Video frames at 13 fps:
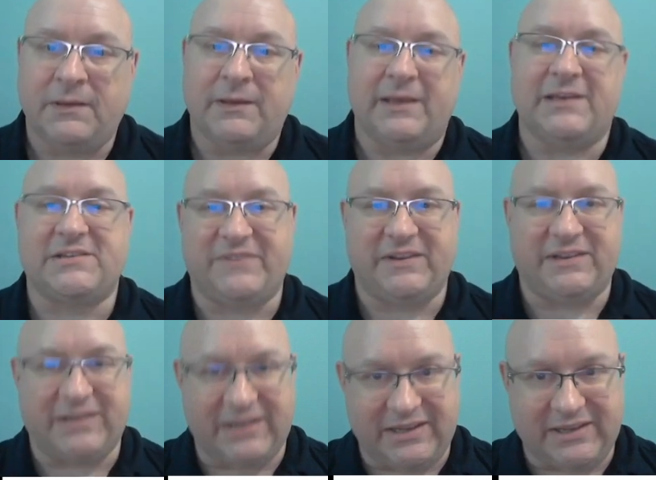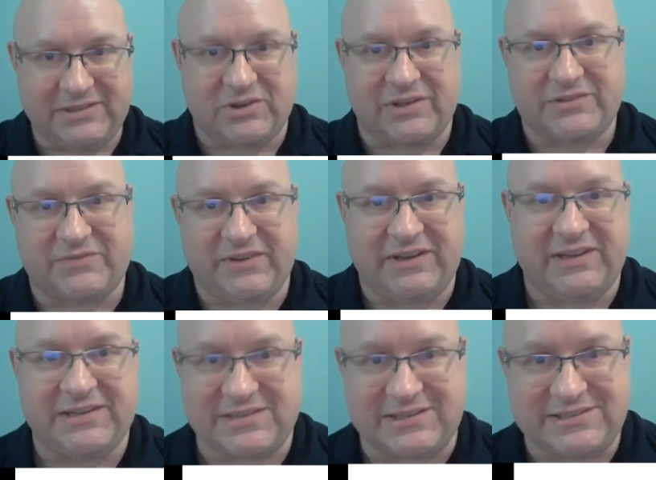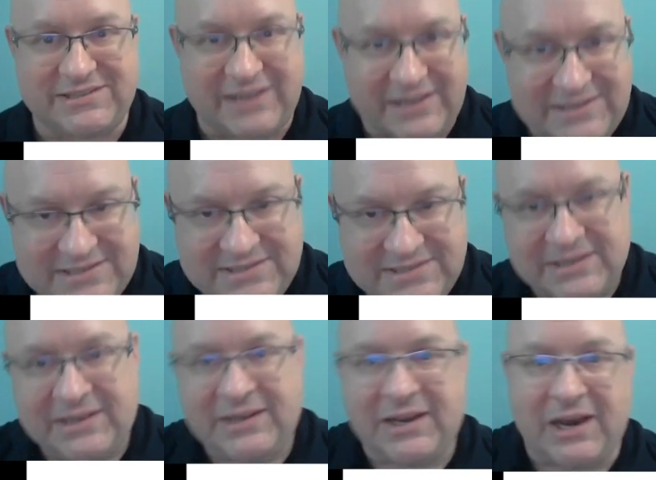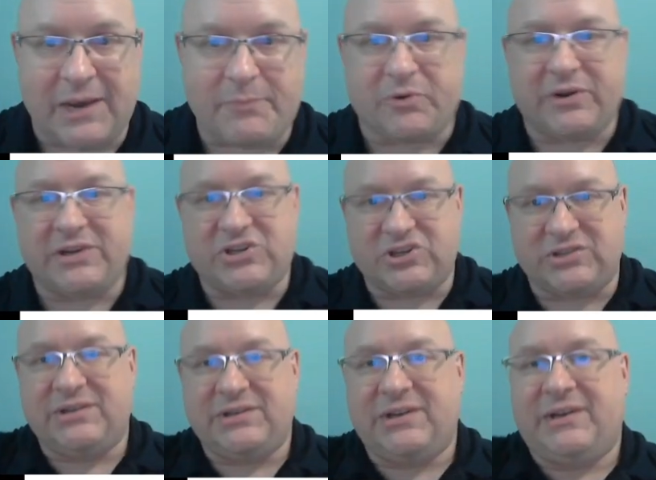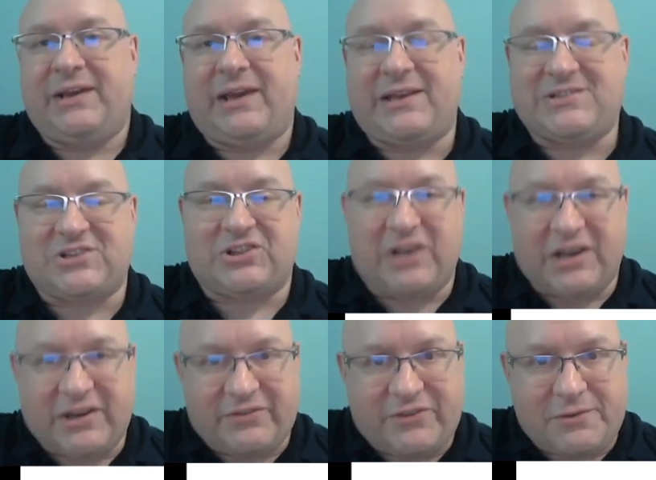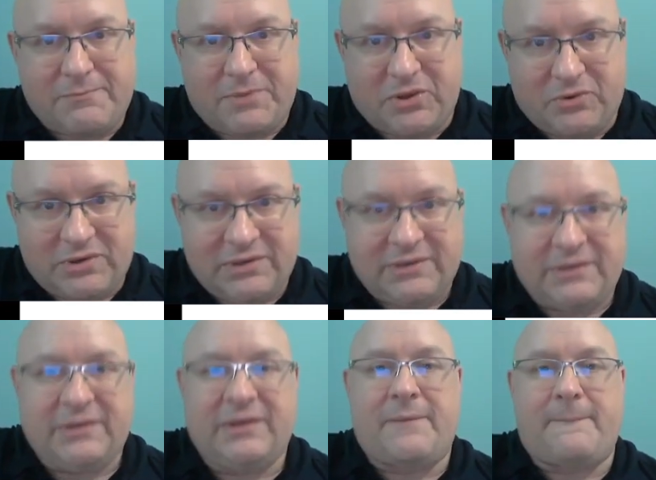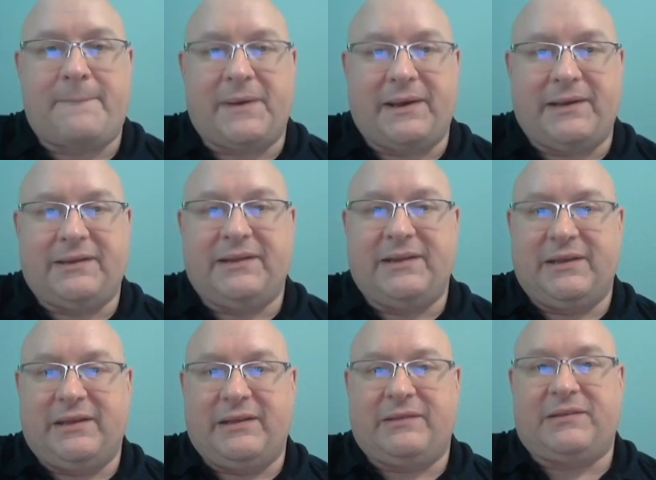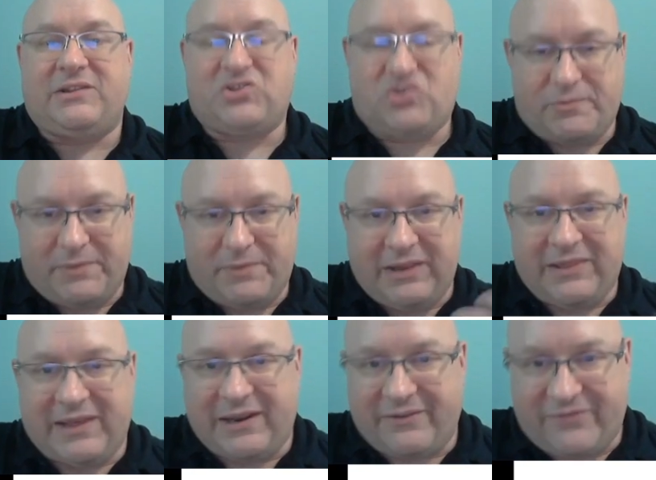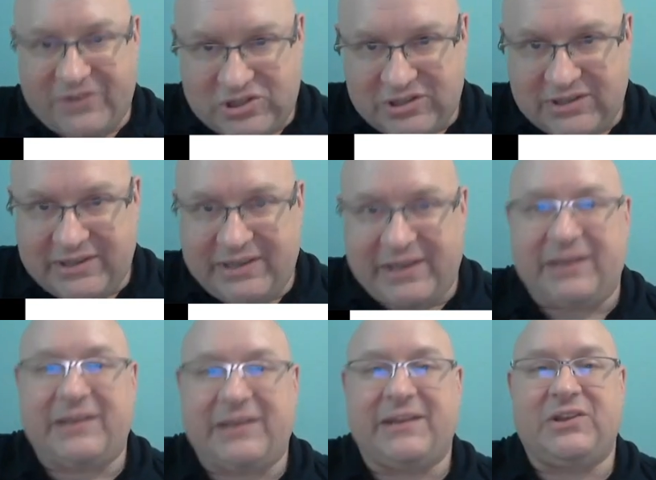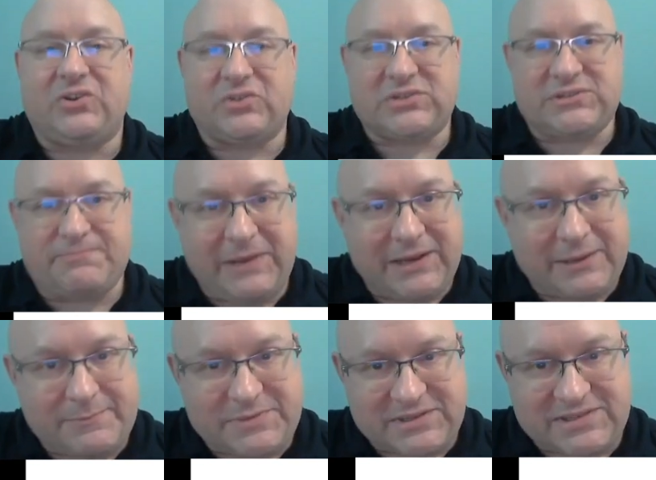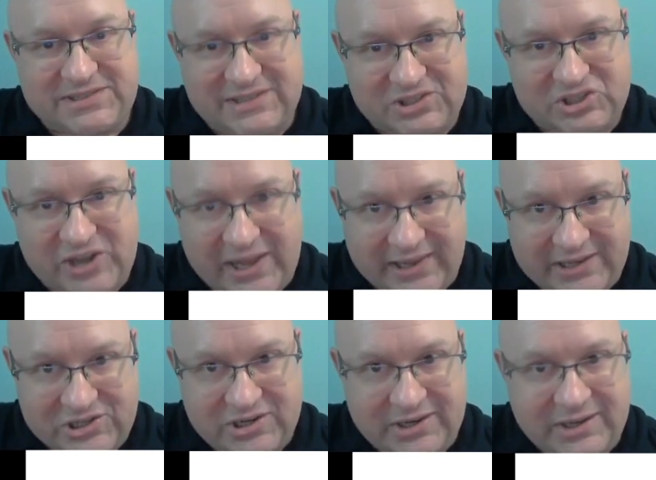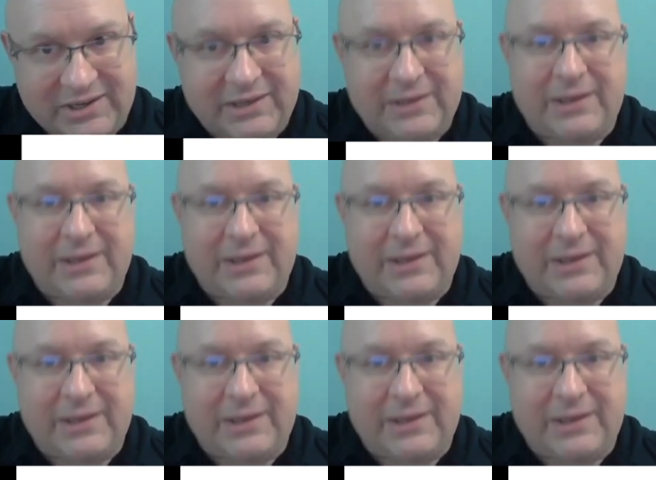SVD, so SVD is a dense operation, has a lot of compute, but distributing that efficiently and getting good speedups is still challenging.